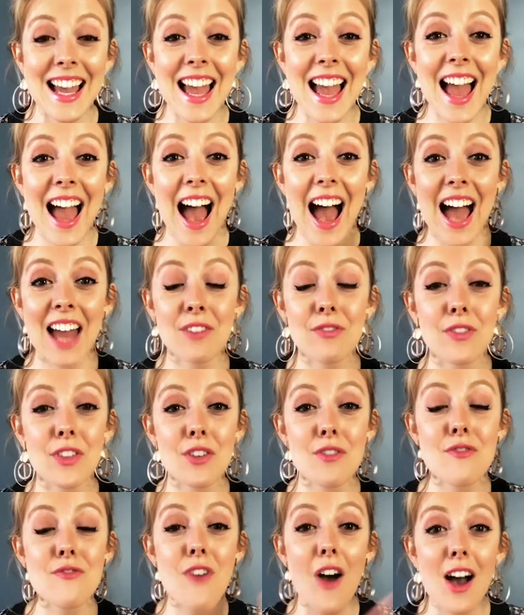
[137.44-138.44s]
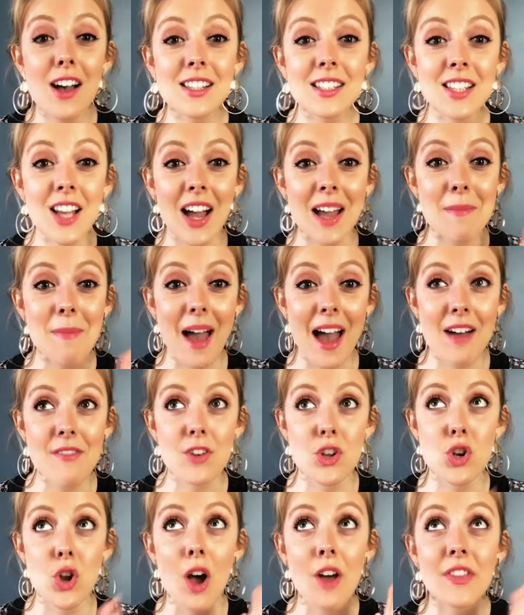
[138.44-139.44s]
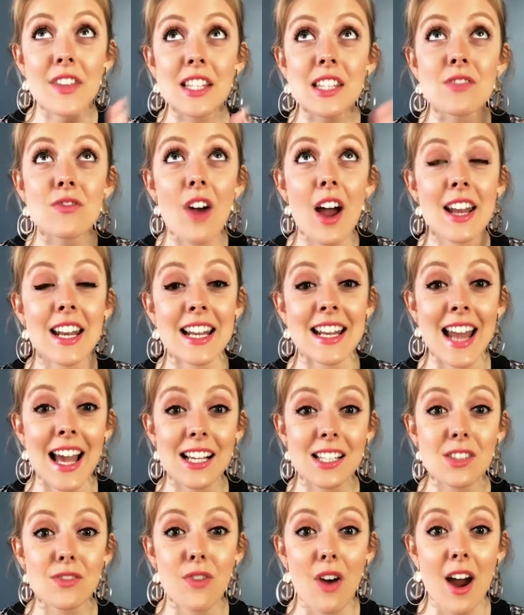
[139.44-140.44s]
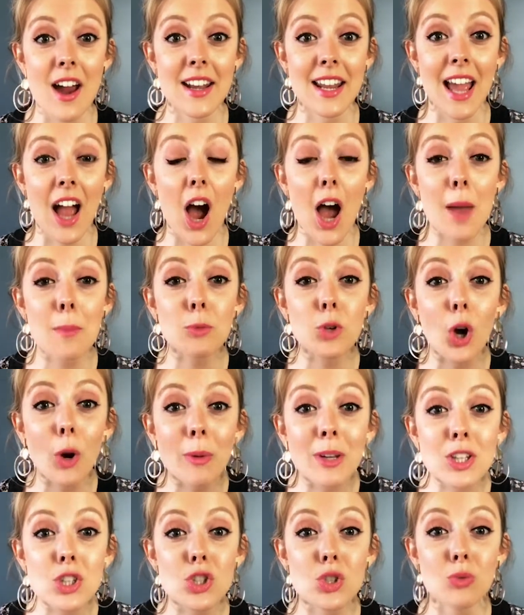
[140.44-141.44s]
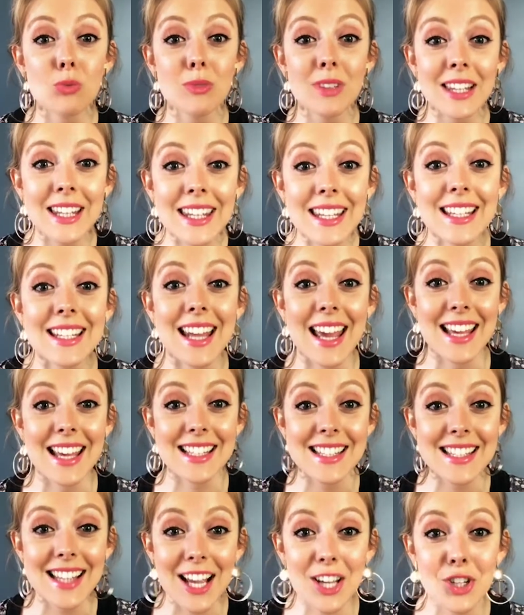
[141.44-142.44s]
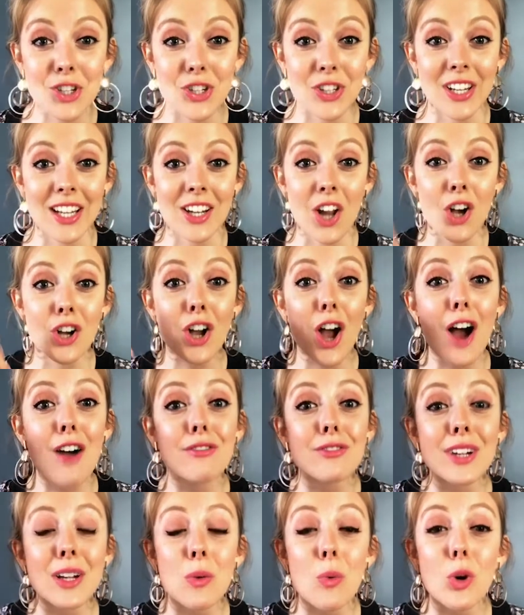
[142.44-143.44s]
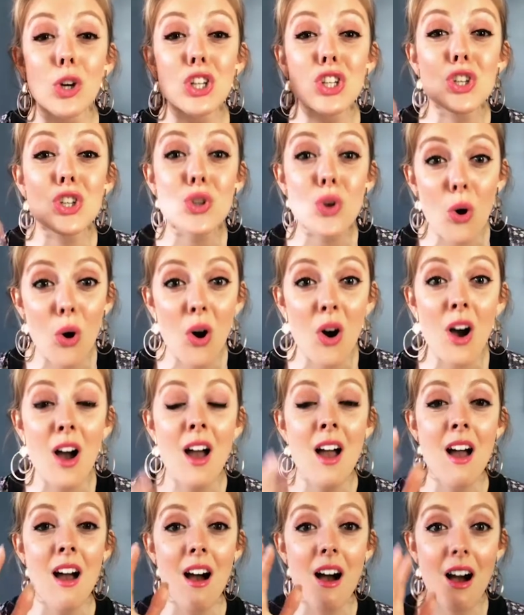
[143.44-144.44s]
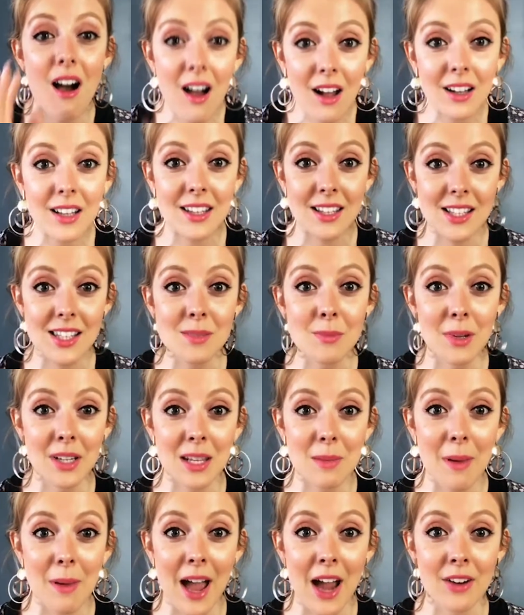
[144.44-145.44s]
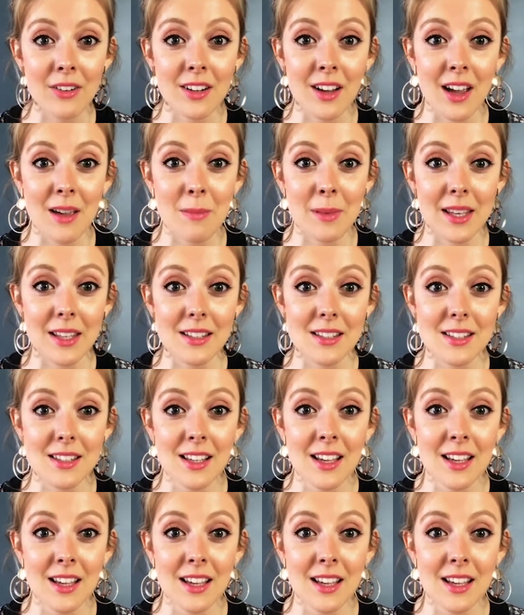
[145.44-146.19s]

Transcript: And for the first time ever, not this Friday, next Friday, I'm going to lead a session in uncovering what your earliest money paradigm is.